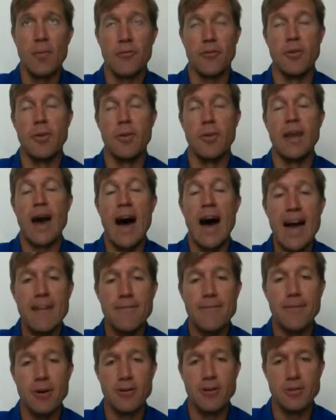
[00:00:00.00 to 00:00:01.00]
from an
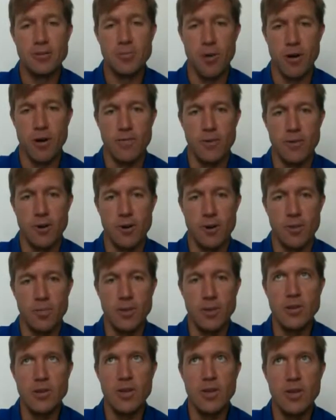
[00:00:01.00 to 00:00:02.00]
iPhone smartphone,
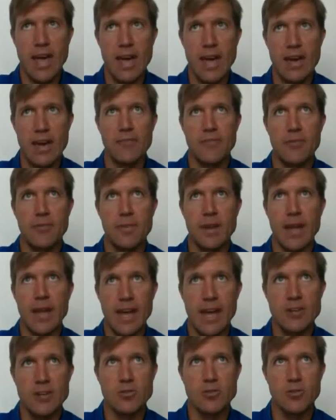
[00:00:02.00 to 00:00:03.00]
but you can from an
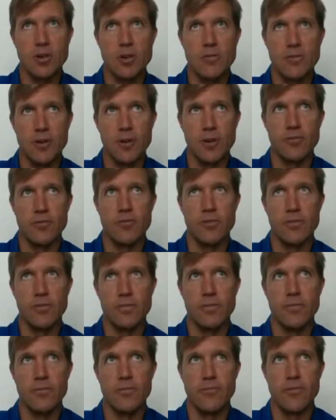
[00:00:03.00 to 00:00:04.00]
Android phone,
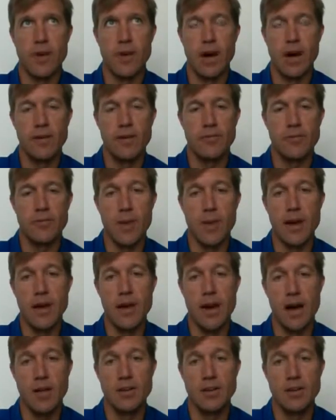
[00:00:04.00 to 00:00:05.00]
from my
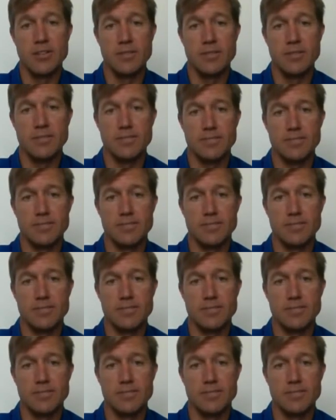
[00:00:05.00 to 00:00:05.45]
knowledge.